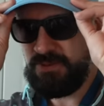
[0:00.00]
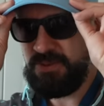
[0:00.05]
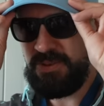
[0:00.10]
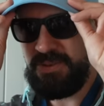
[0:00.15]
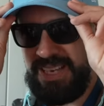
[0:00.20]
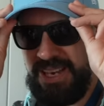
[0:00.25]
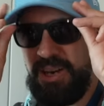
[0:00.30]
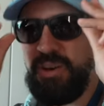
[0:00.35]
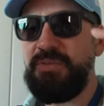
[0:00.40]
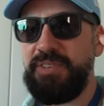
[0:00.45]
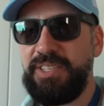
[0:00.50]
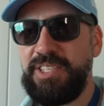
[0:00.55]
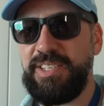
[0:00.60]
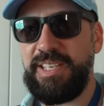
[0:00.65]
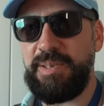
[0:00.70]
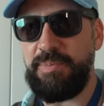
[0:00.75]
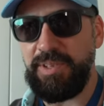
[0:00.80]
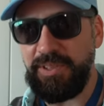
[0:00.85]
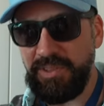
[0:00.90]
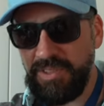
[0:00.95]
Well, yeah,
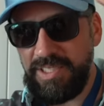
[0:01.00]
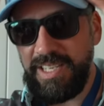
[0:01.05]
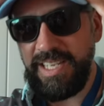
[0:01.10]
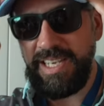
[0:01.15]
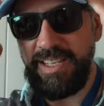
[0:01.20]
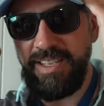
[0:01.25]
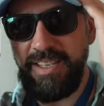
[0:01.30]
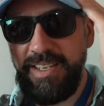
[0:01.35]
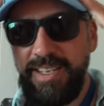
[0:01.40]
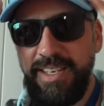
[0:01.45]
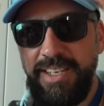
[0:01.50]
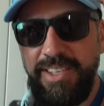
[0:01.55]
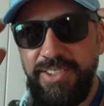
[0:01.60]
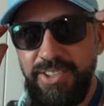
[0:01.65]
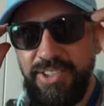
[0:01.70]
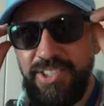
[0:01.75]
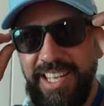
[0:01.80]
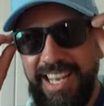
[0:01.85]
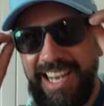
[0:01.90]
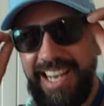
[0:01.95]
obviously, but
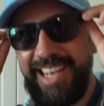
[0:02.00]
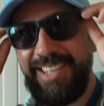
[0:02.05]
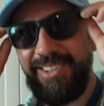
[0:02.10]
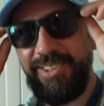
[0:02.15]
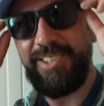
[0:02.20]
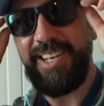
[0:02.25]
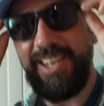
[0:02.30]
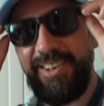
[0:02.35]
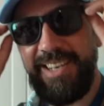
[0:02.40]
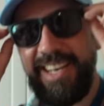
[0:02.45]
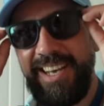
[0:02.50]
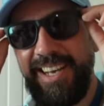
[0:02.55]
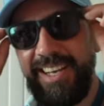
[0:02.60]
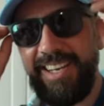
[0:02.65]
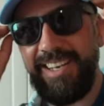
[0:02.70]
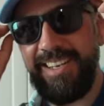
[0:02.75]
does the hat look okay?